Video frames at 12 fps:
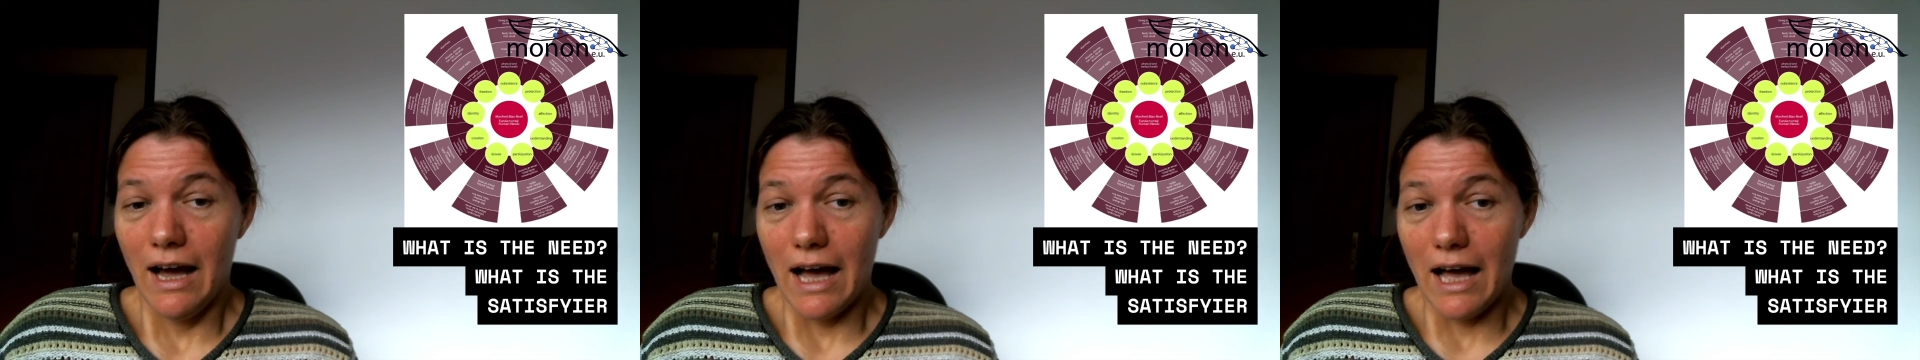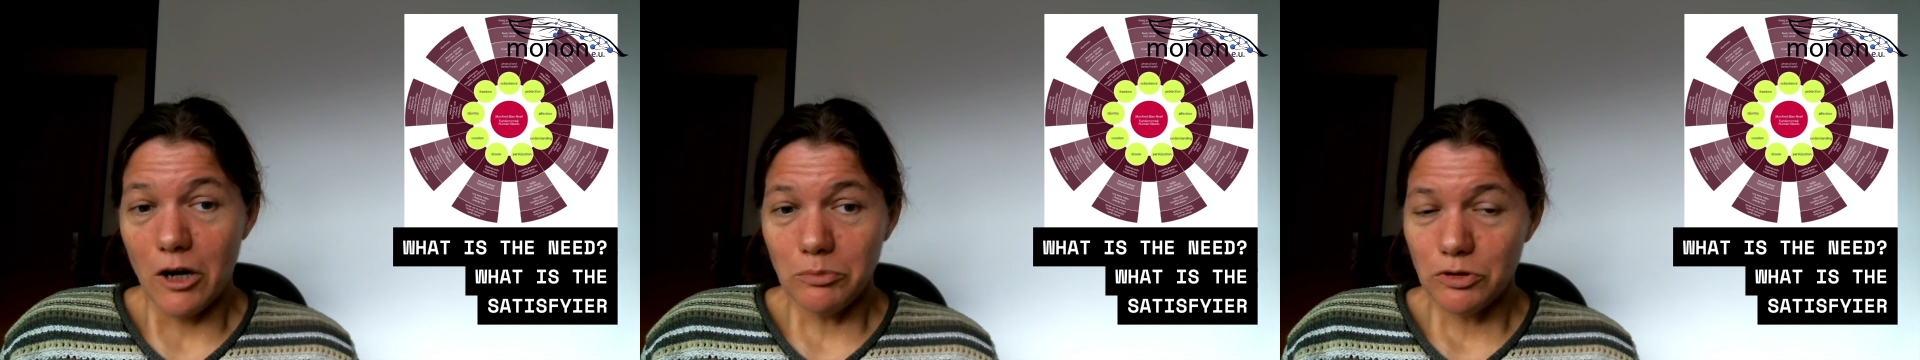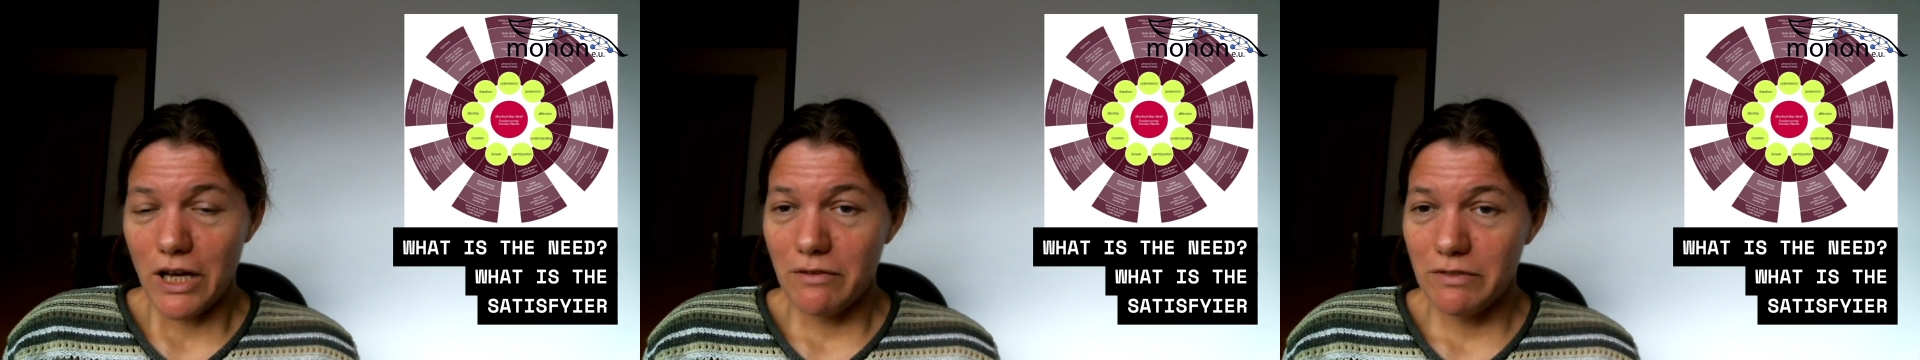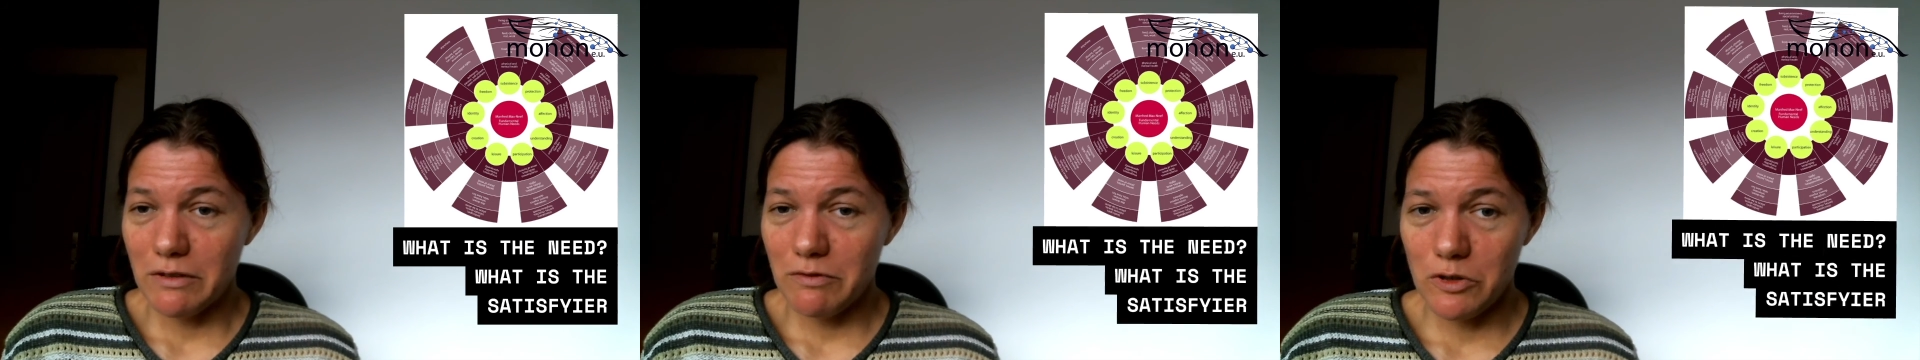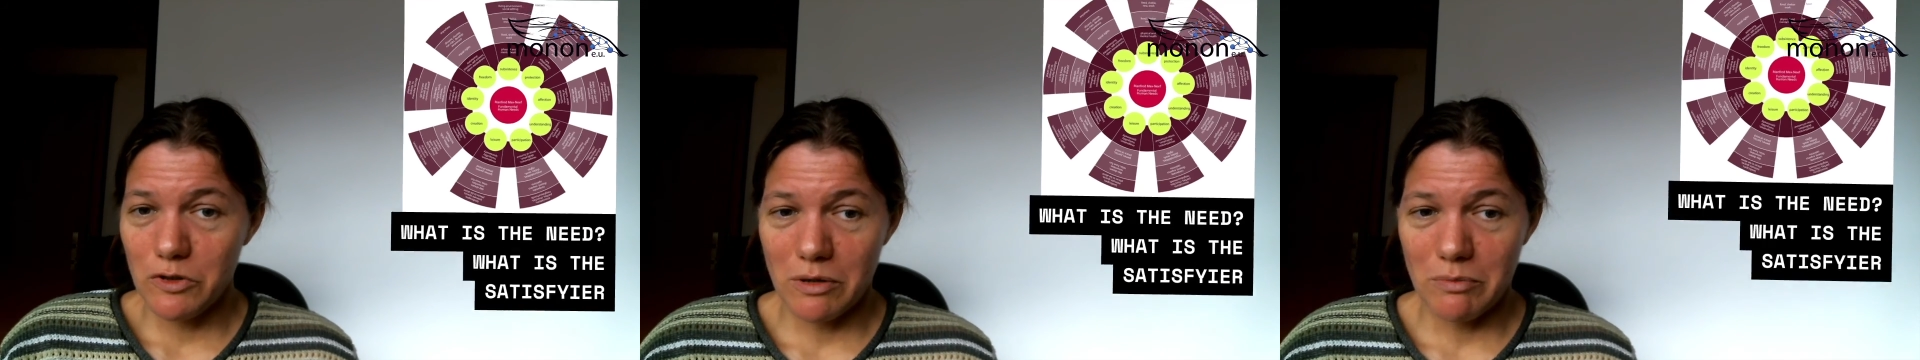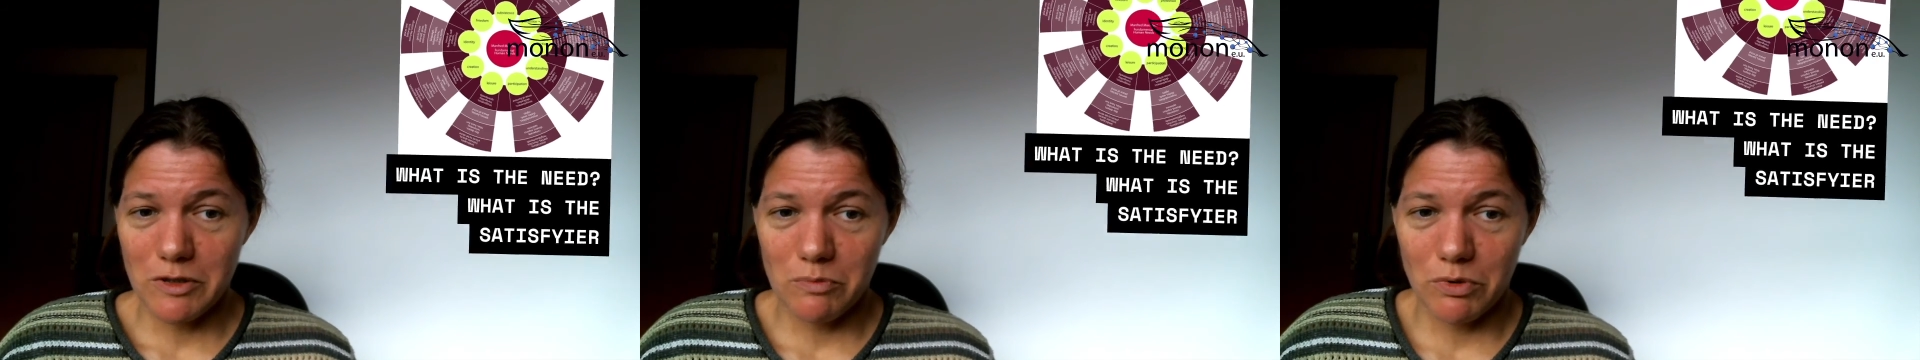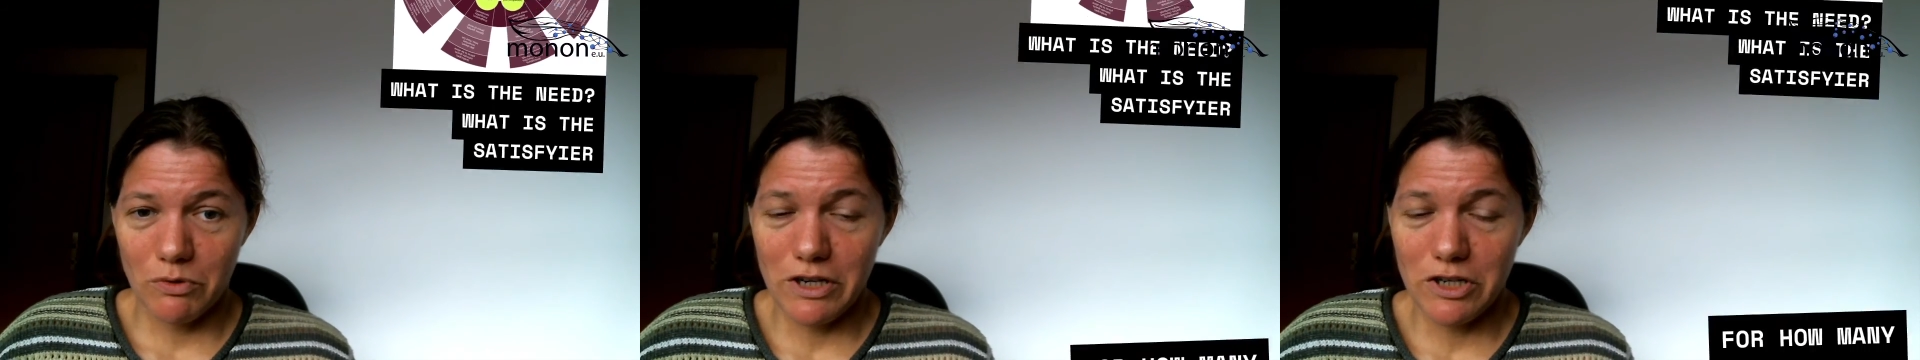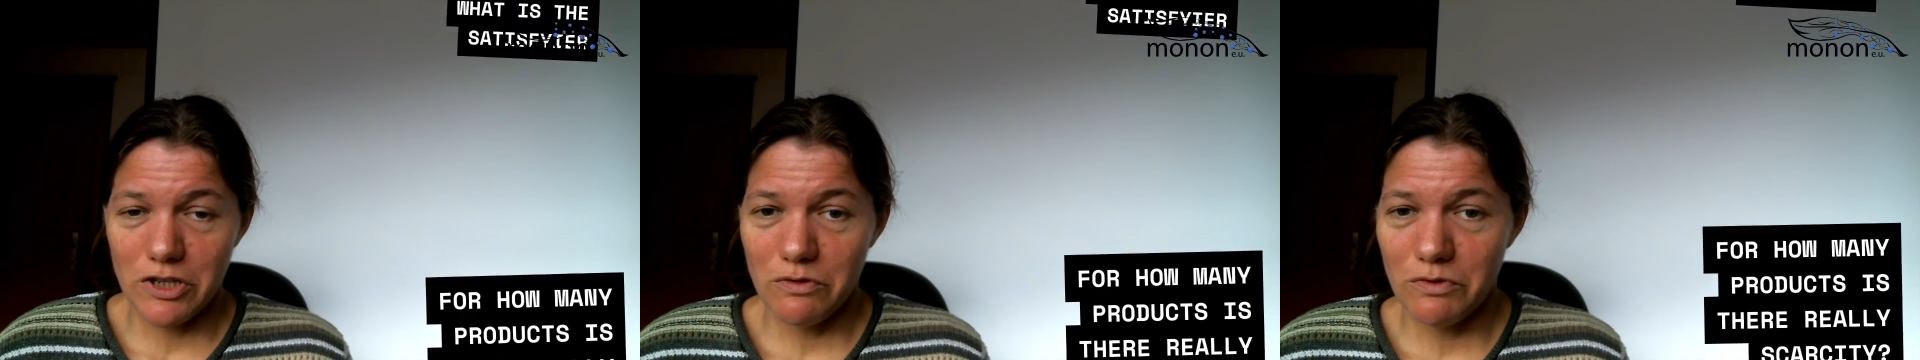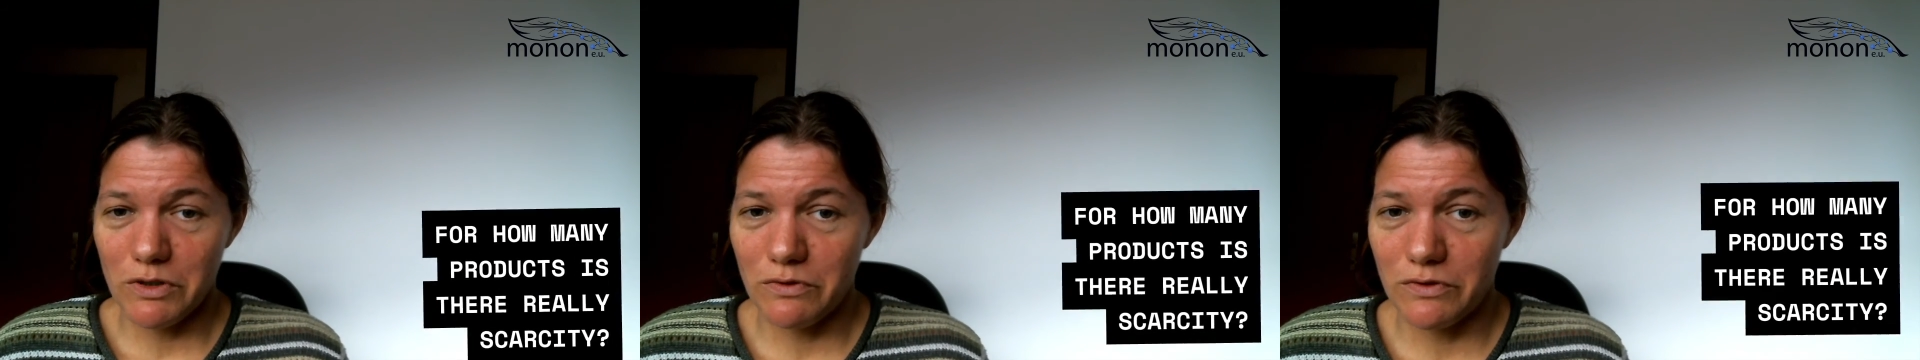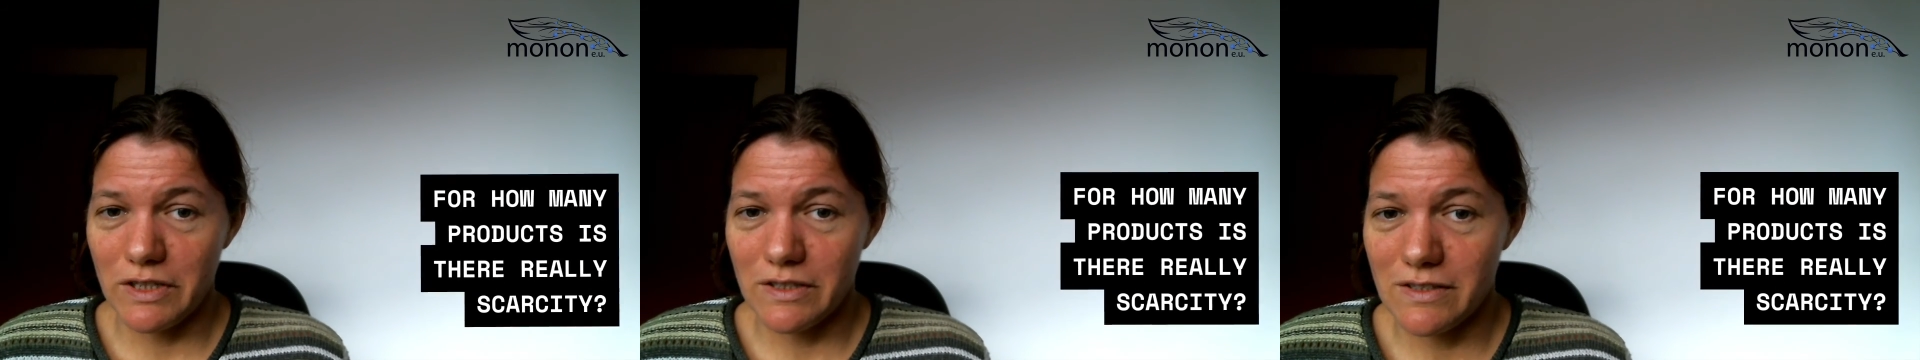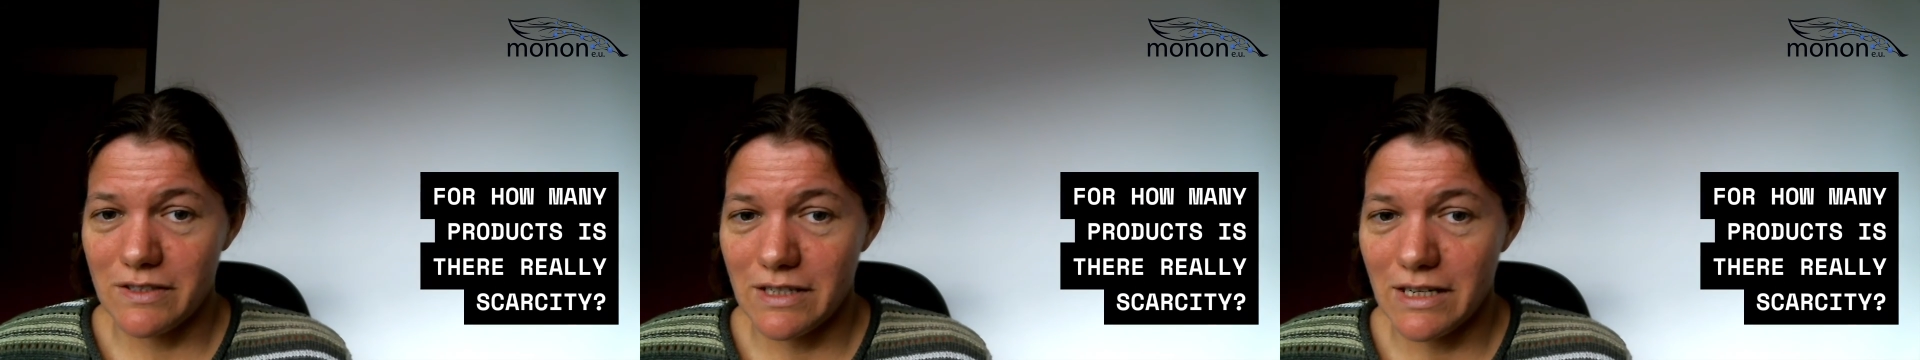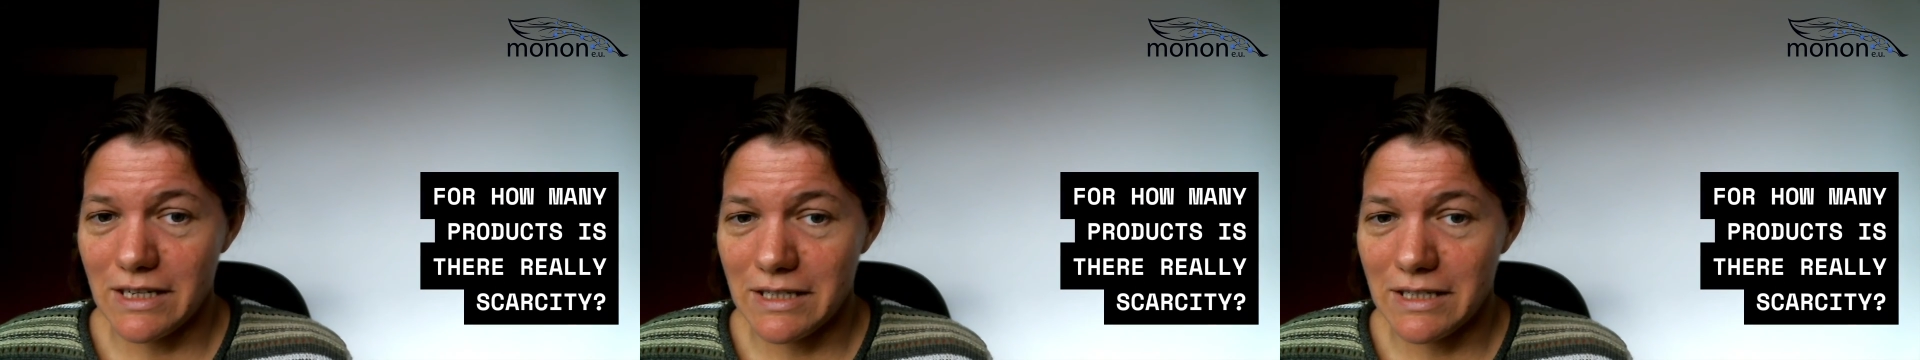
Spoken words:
I hope to have given you some inspiration with this